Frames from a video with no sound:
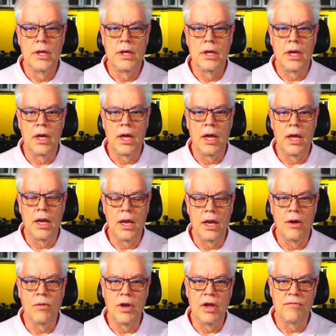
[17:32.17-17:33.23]
uh, low
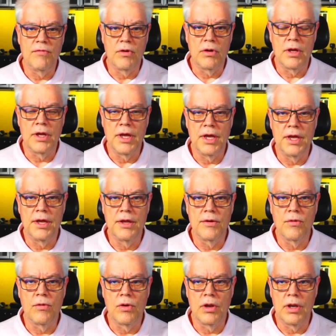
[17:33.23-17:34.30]
level uh,
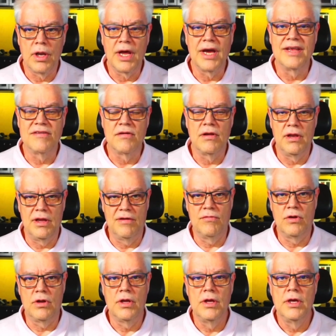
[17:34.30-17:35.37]
or light
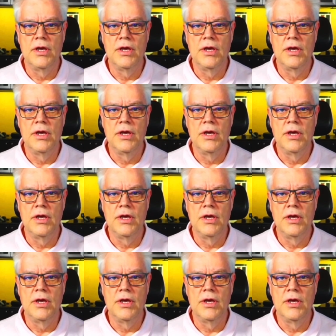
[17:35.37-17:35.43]
level